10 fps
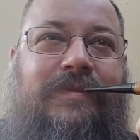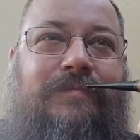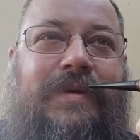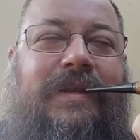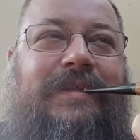
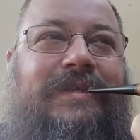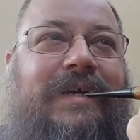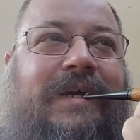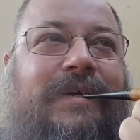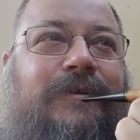middle of the
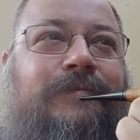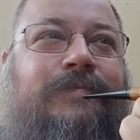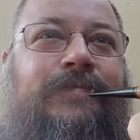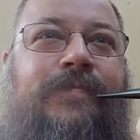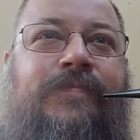tire.
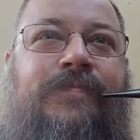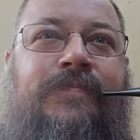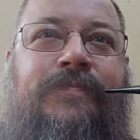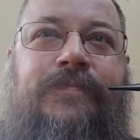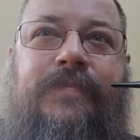
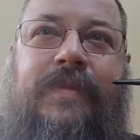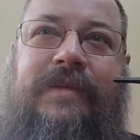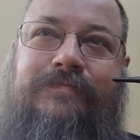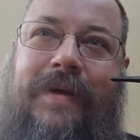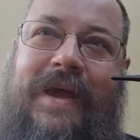His
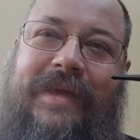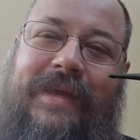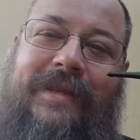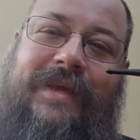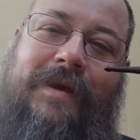back
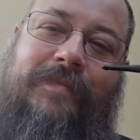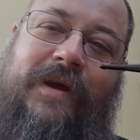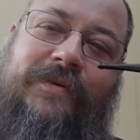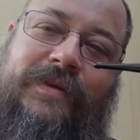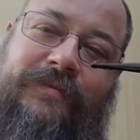end kept
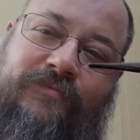going.